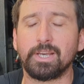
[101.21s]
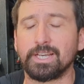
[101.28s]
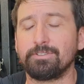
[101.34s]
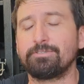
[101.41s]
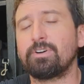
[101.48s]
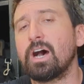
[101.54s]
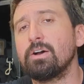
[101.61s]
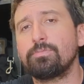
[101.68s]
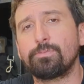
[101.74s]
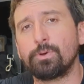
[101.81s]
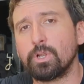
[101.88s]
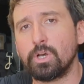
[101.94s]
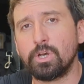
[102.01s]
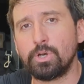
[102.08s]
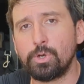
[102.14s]
like a
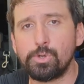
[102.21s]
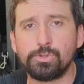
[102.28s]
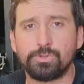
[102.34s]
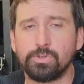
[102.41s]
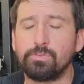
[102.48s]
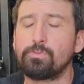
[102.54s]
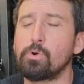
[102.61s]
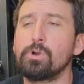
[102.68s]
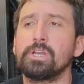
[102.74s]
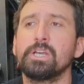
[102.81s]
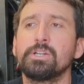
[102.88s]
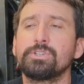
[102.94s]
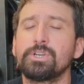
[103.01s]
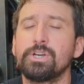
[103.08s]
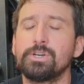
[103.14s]
5-foot hose or a
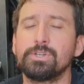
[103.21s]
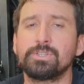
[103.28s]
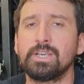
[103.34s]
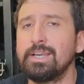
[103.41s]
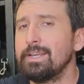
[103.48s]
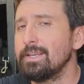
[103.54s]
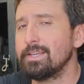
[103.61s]
40-inch hose,